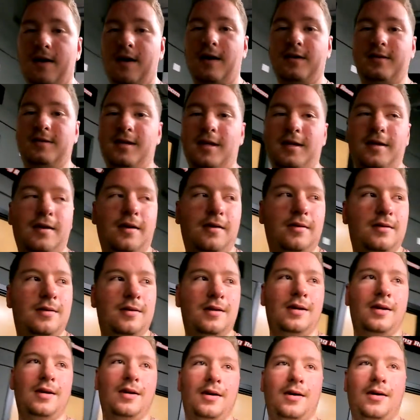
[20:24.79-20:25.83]
I'll see you
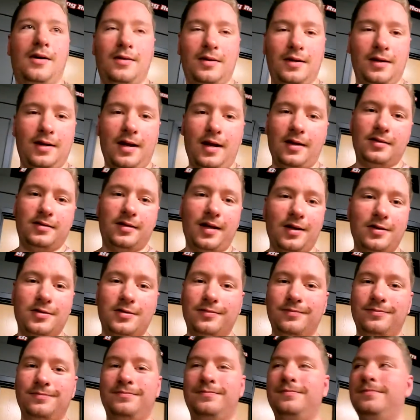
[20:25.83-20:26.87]
on the next
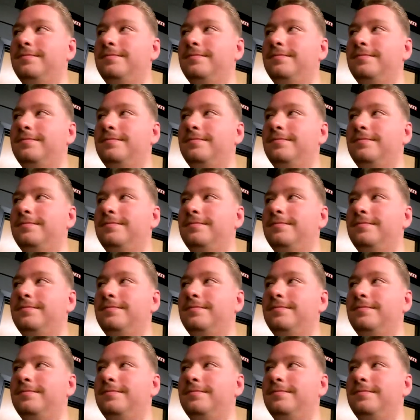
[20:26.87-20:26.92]
session.